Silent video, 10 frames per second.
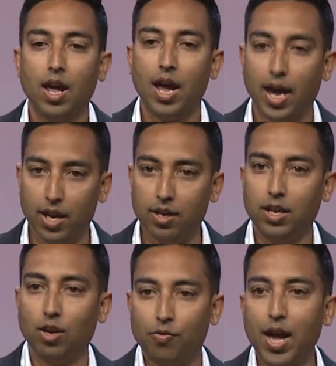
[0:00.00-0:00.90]
And
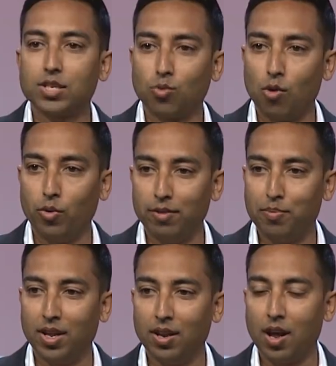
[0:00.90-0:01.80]
that's what we've
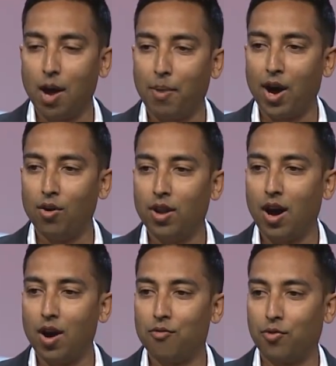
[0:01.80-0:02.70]
been
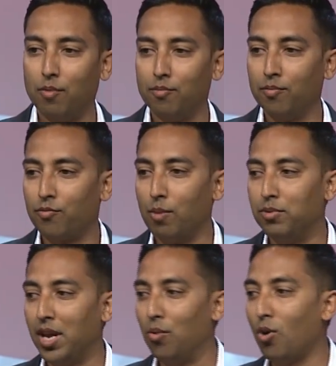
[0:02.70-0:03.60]
about from
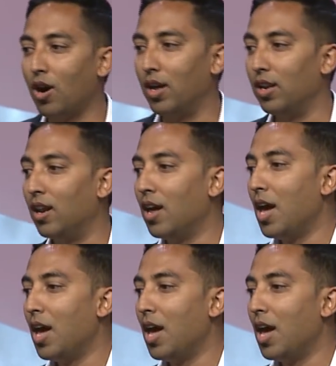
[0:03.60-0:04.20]
day one.